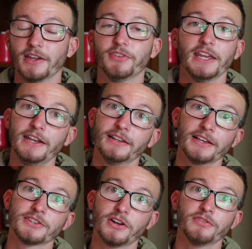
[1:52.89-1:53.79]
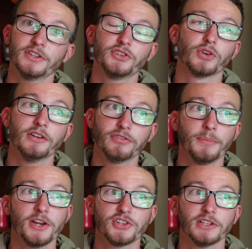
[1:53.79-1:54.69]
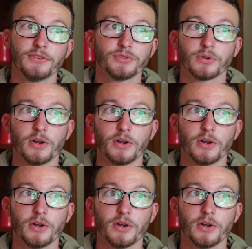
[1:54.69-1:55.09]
If you eat it less often, your inflammation levels will